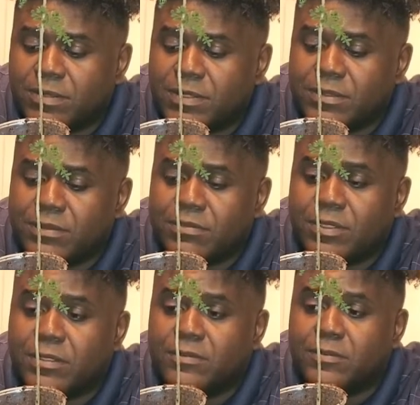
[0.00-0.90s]
here's a
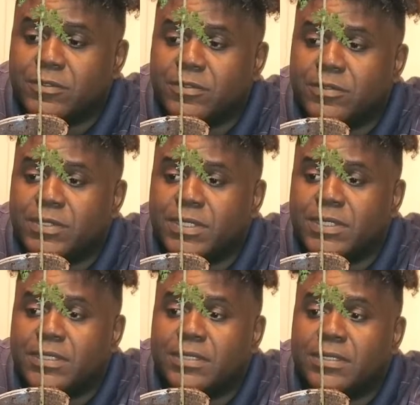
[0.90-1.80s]
ball of roots right
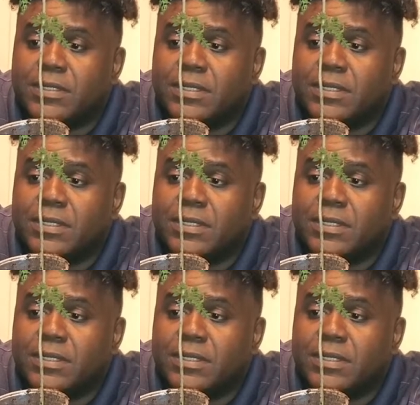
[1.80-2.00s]
here.